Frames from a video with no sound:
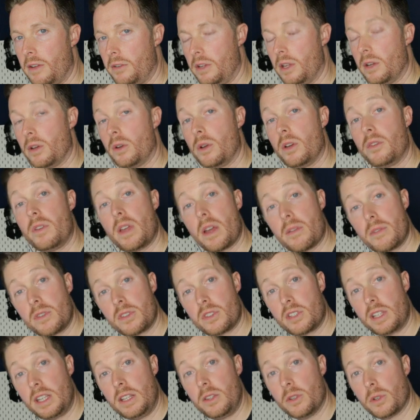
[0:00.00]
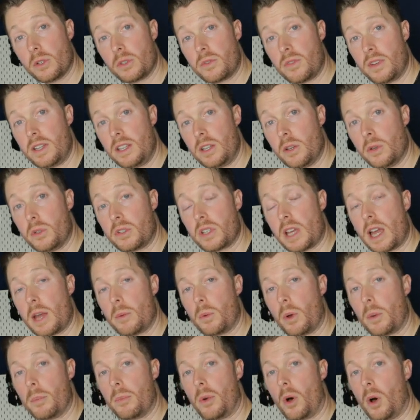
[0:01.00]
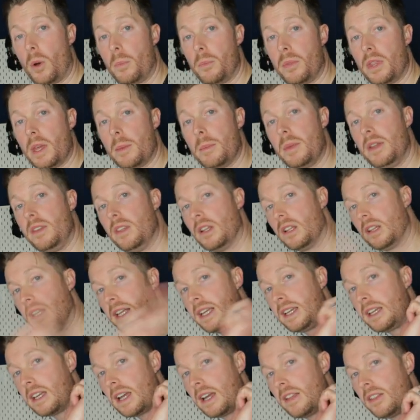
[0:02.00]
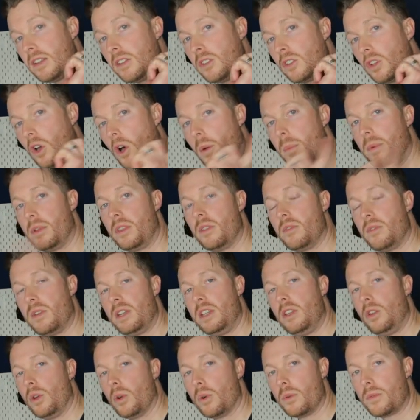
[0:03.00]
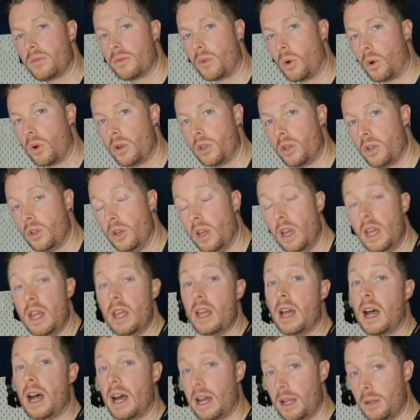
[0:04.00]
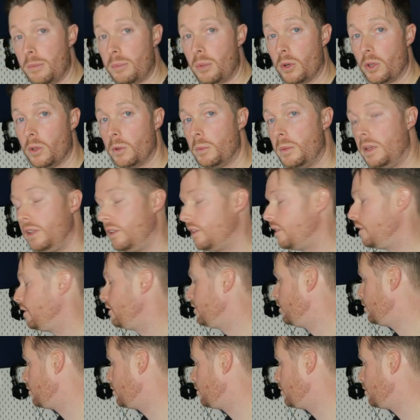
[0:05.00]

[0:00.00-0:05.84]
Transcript: Now, if you haven't seen those videos, I will pop them in the link at the top of the video for you, and put them in the